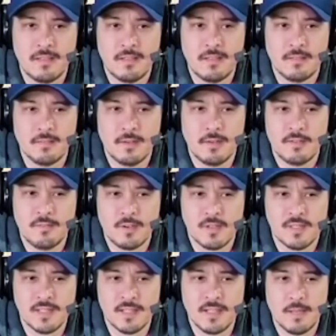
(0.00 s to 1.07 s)
the very
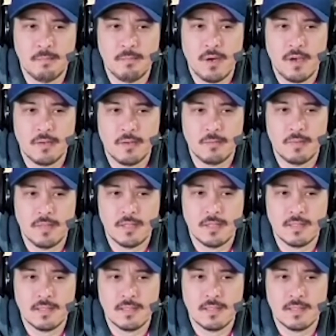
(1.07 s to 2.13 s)
first thing I bought
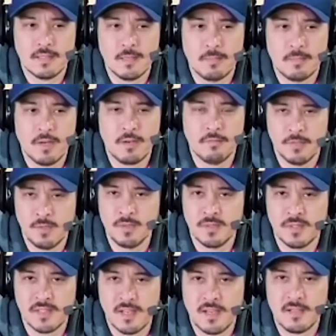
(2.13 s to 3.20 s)
was a pair of
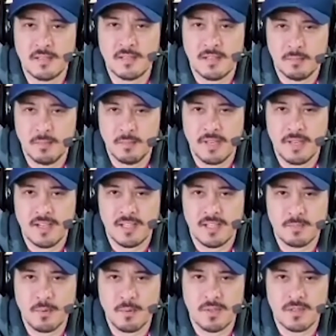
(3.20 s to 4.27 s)
used skates at a Play It Again
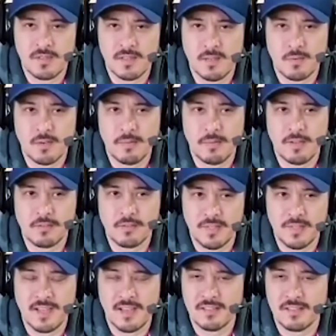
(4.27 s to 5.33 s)
Sports that were about three
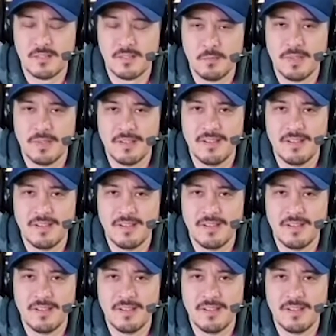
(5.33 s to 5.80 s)
sizes too big.